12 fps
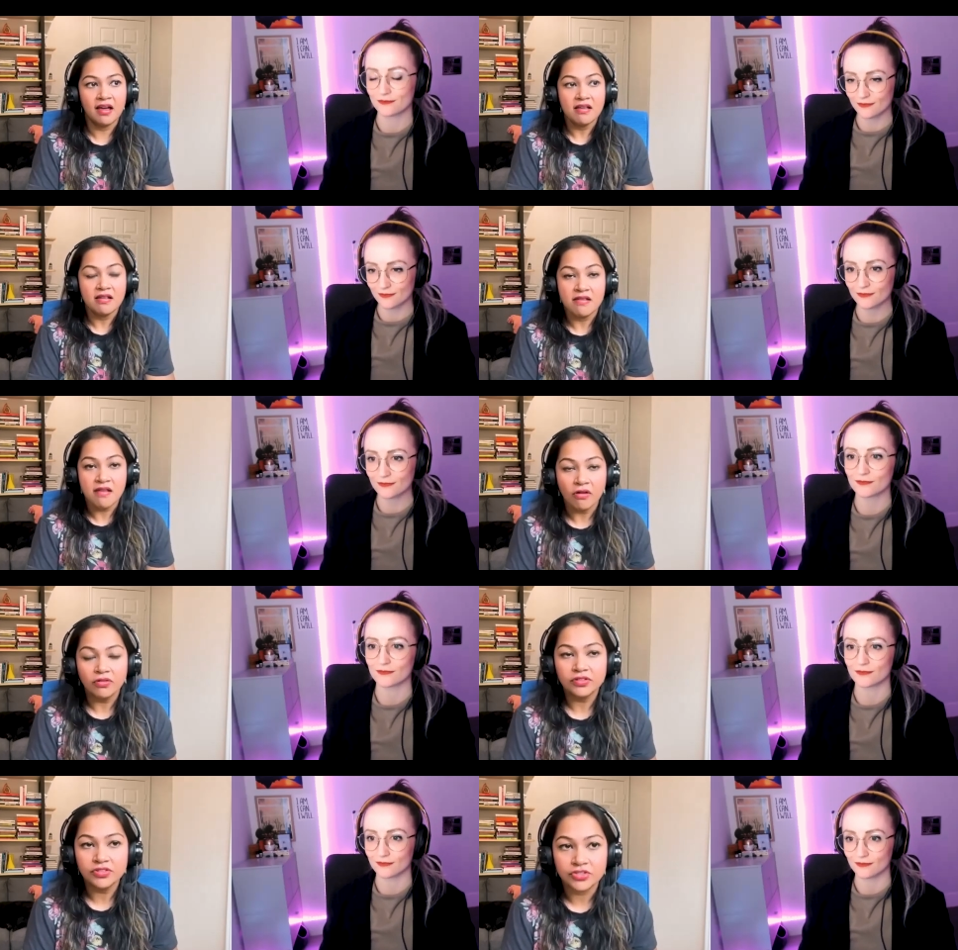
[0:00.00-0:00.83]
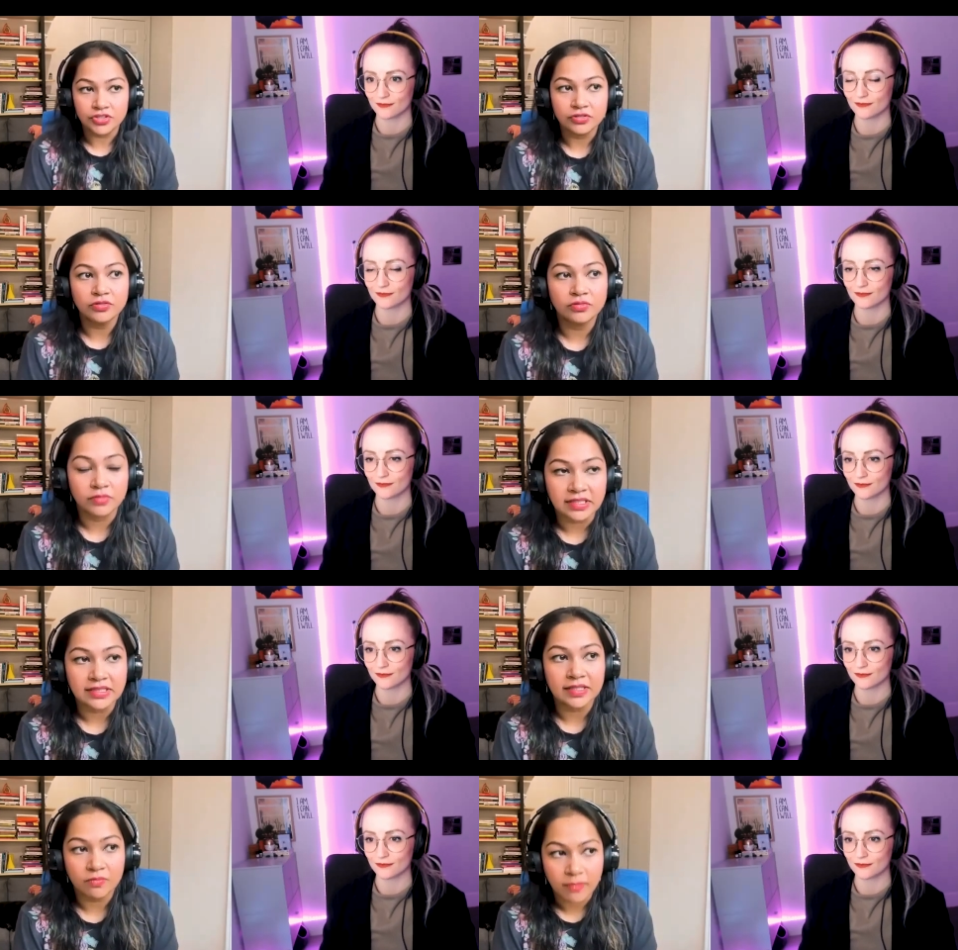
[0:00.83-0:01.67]
Speaker 1: know to do really
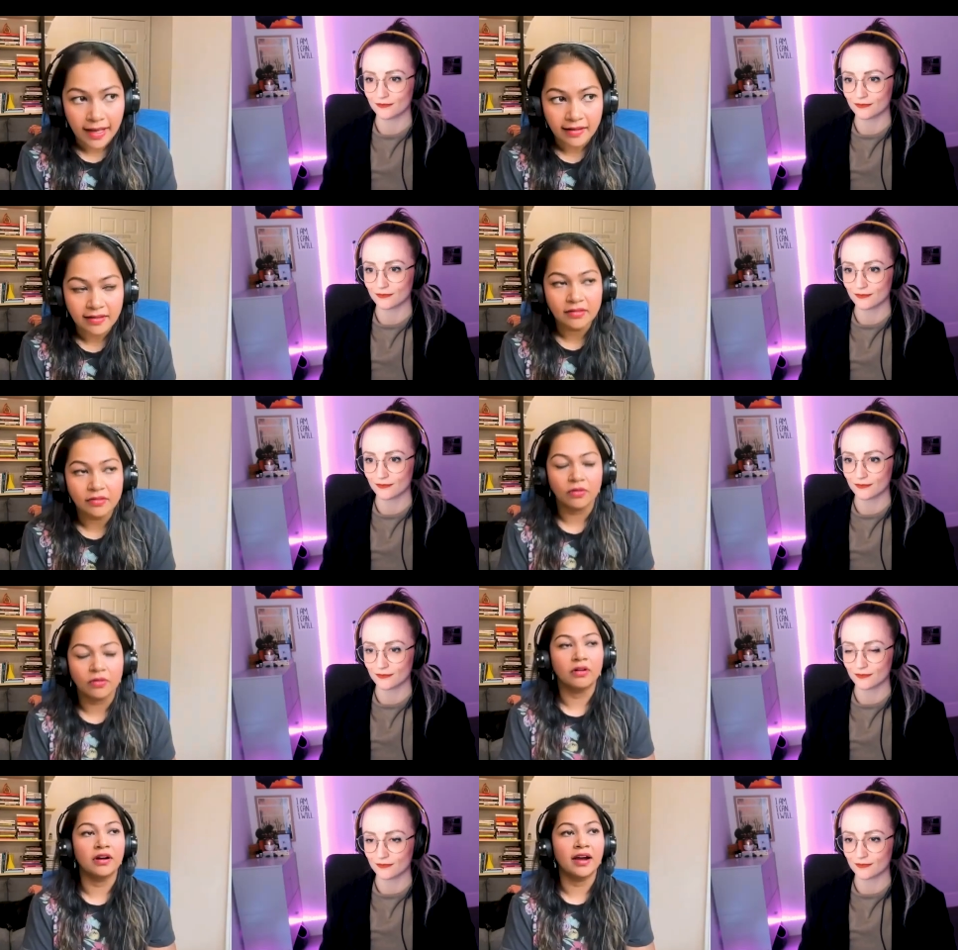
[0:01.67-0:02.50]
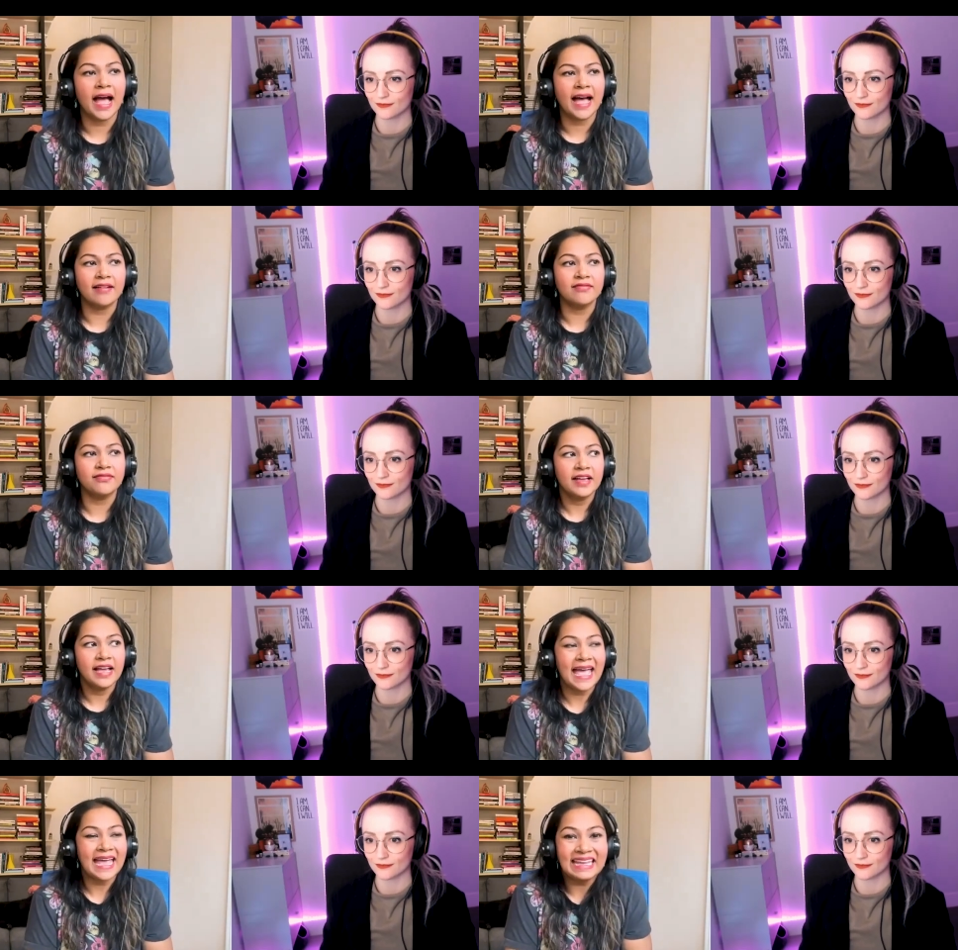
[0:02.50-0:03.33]
well or have
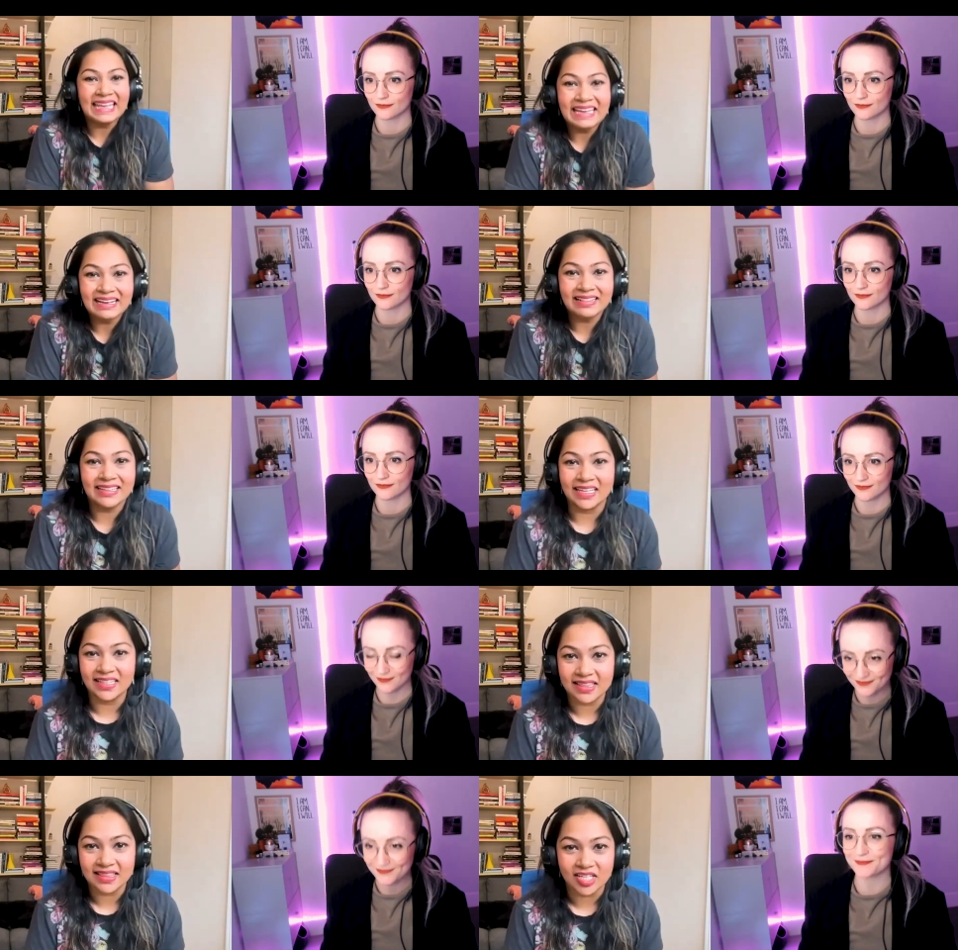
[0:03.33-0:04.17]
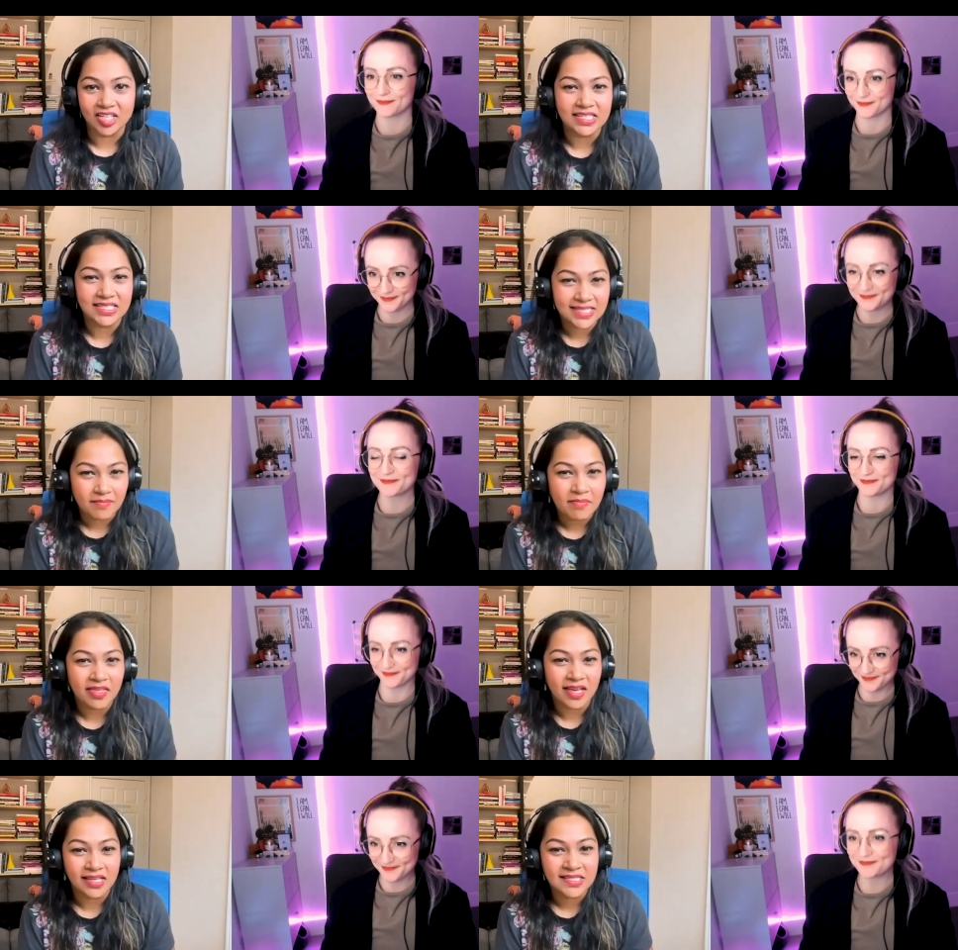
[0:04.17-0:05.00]
an inkling that there is
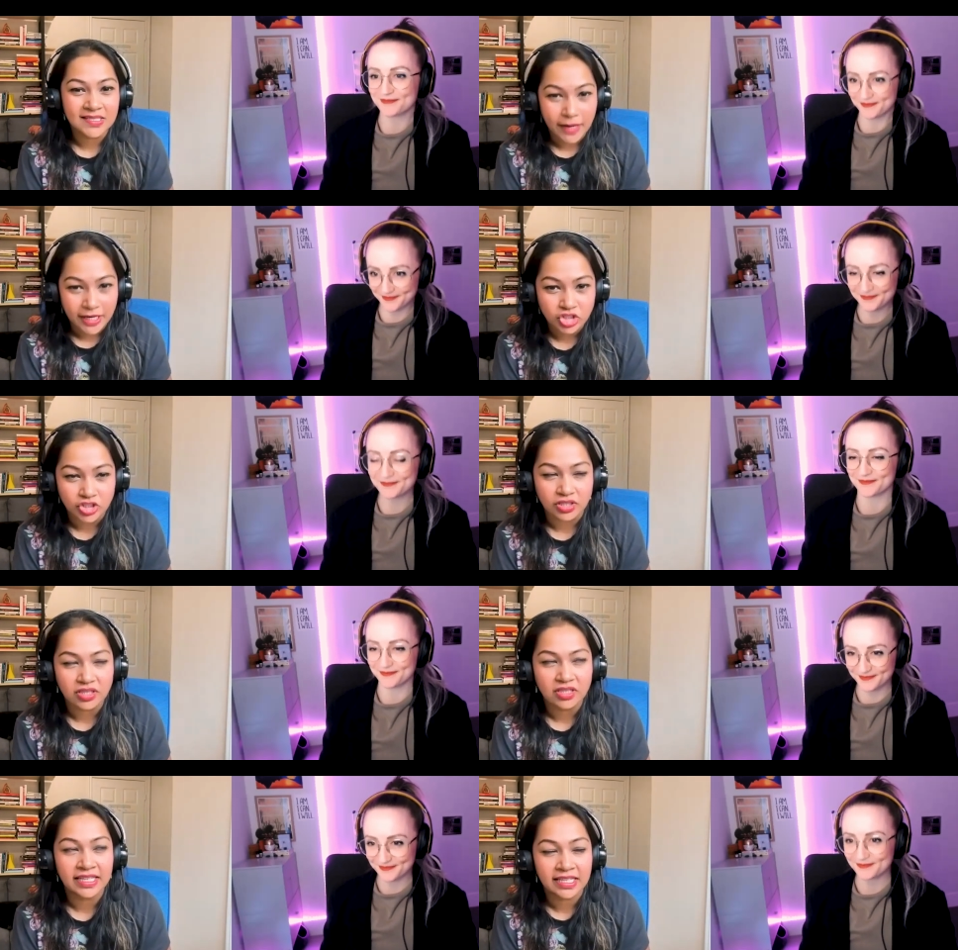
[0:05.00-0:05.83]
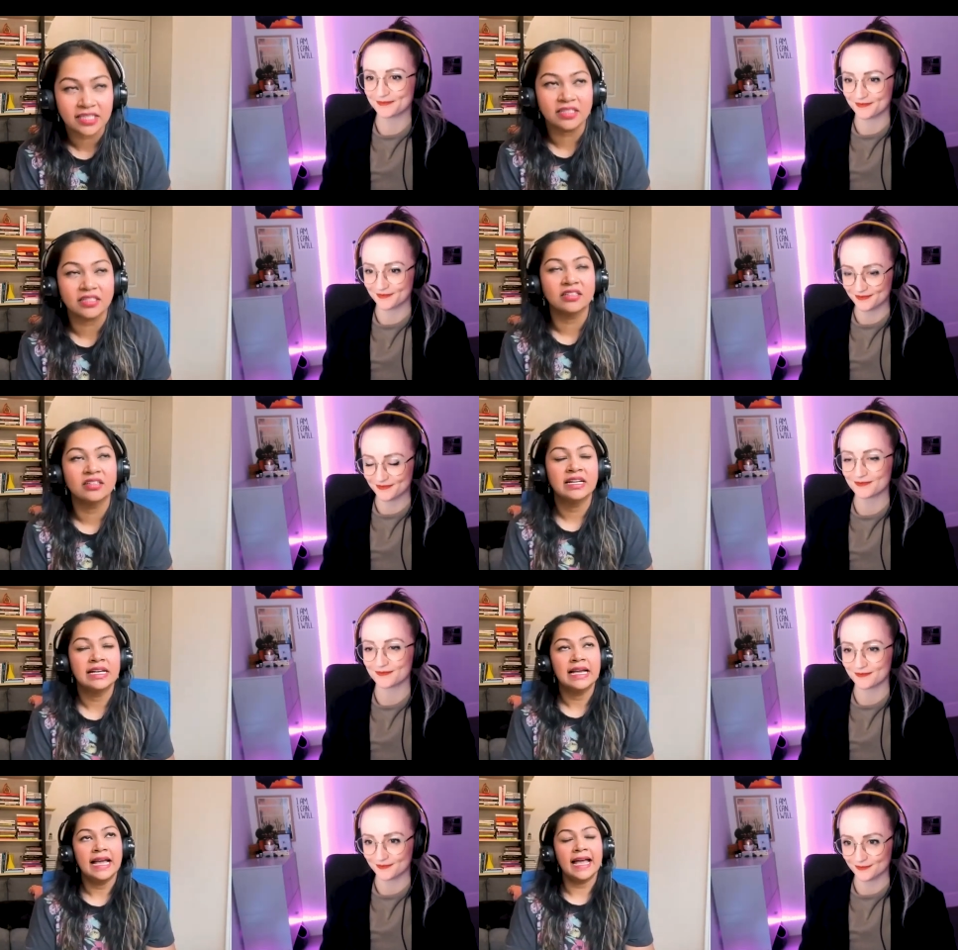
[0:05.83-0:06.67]
something special here.
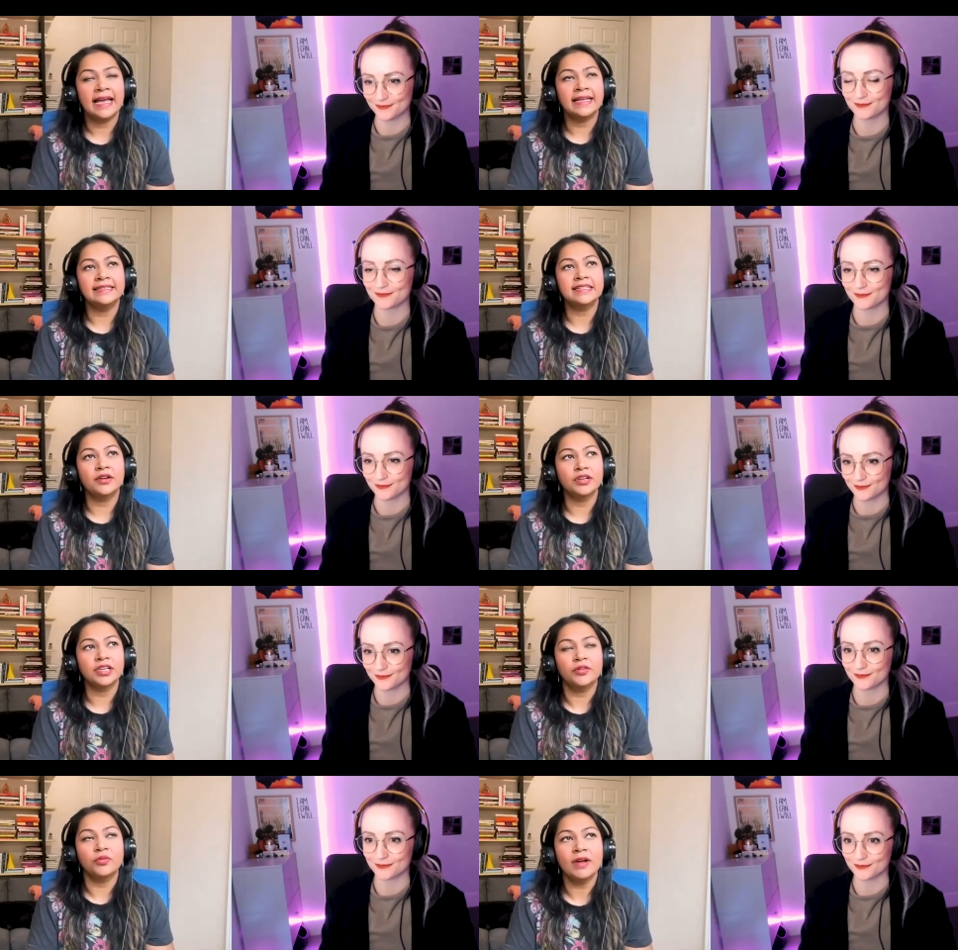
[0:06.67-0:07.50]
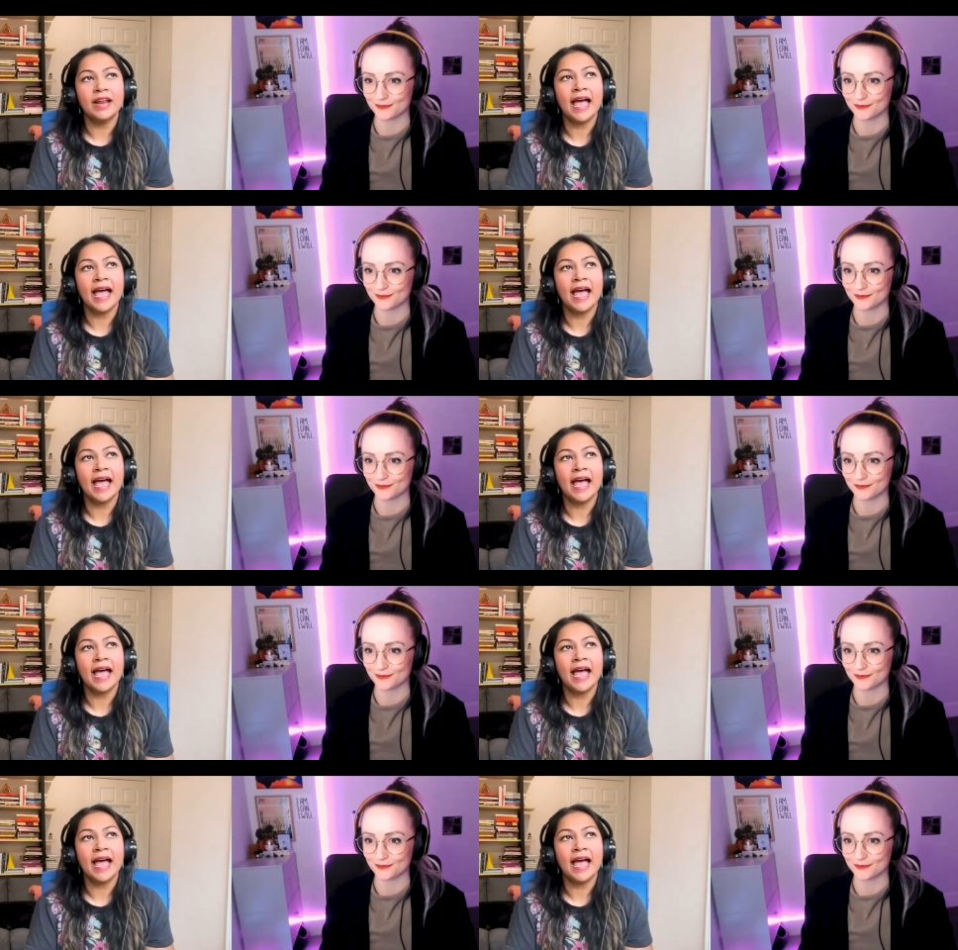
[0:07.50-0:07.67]
And you know, what